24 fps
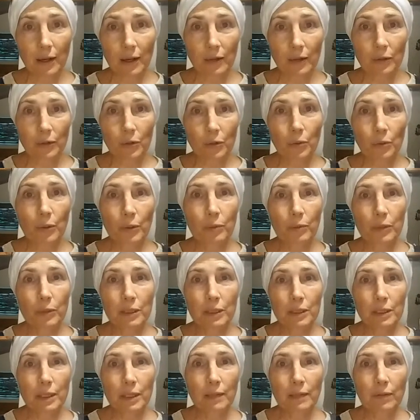Do we
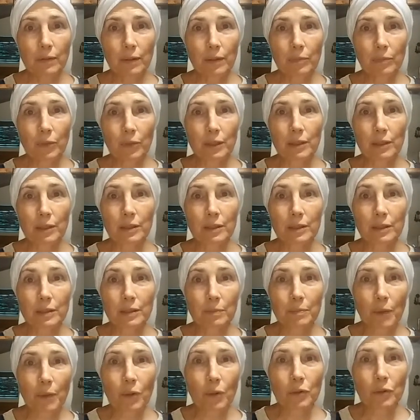receive him with a
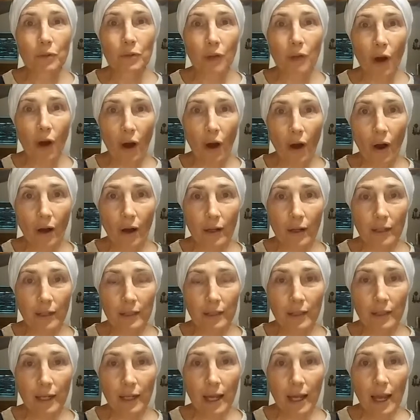disposed
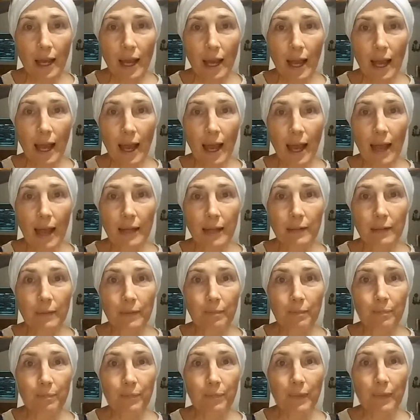heart?
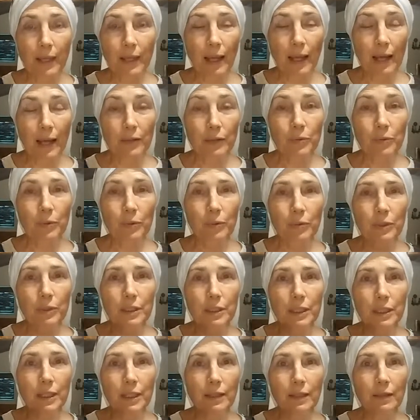And as we
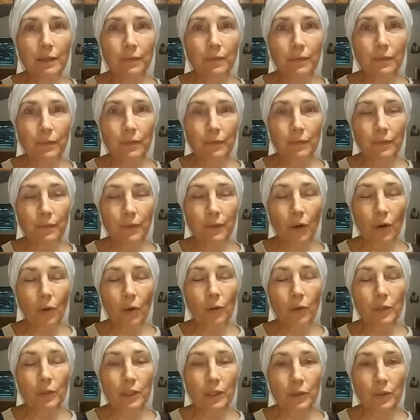receive the
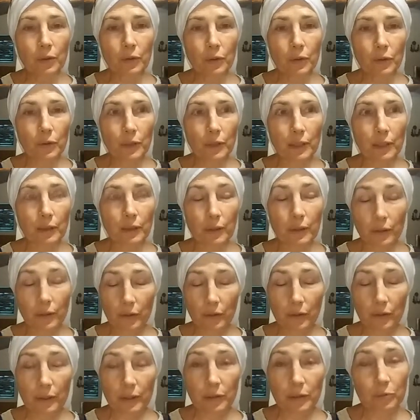Holy
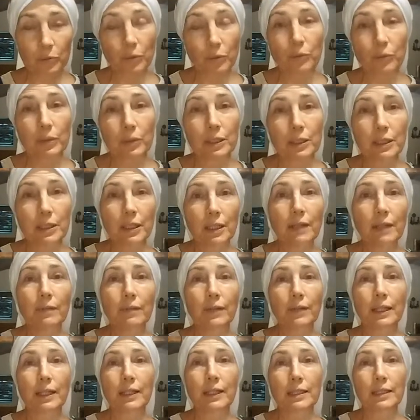Eucharist, we're
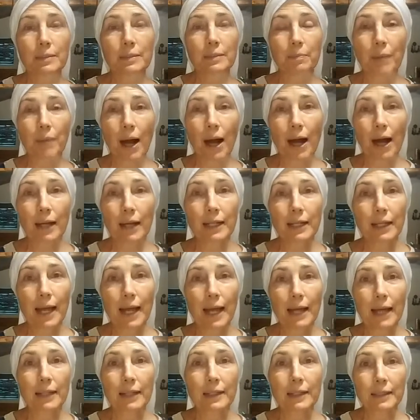receiving his body
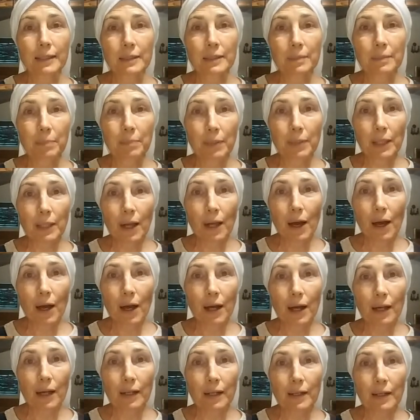and his
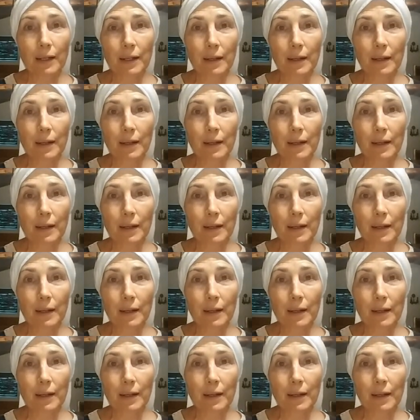blood.